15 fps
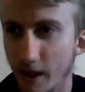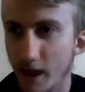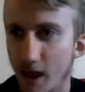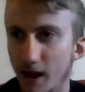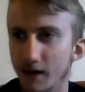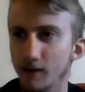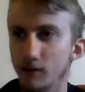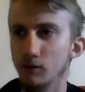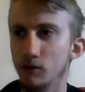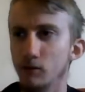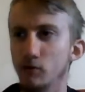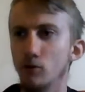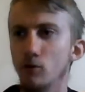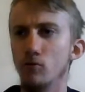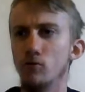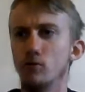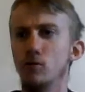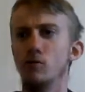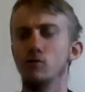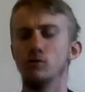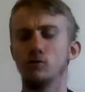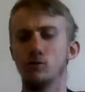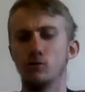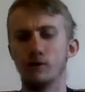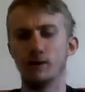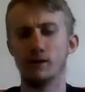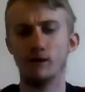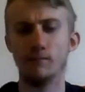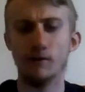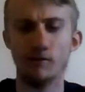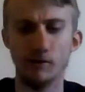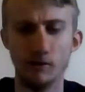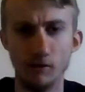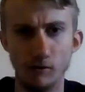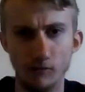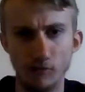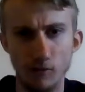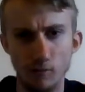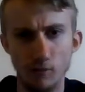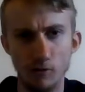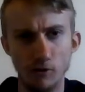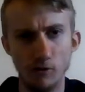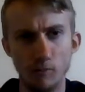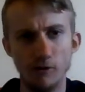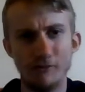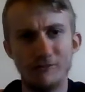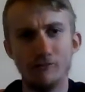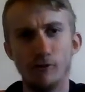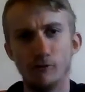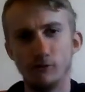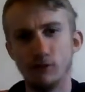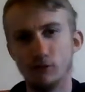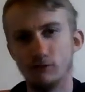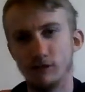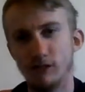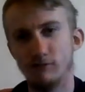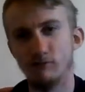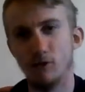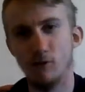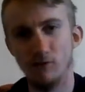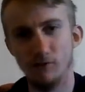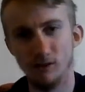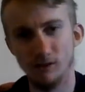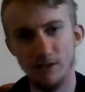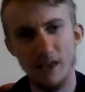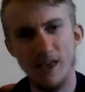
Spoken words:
And I'm of course talking about the football club of Forest Green Rovers